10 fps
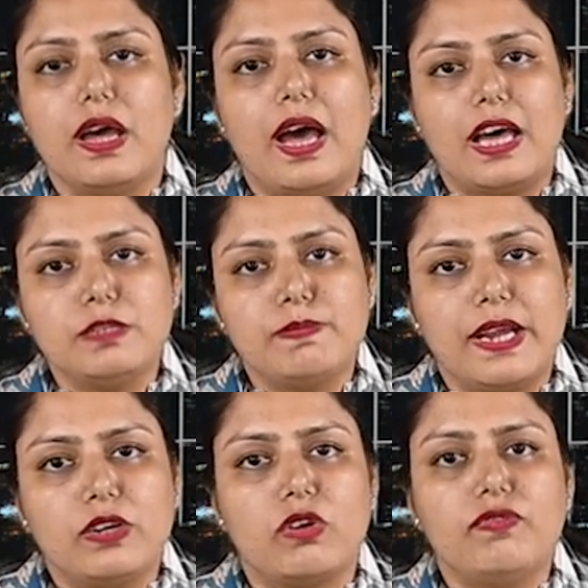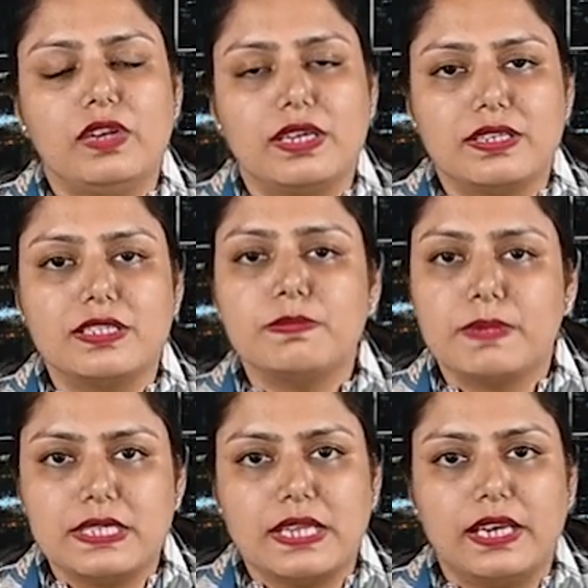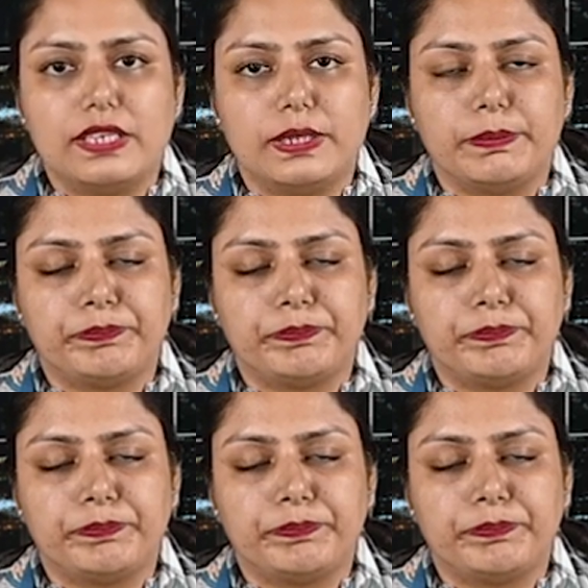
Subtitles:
aspect of learner's personality.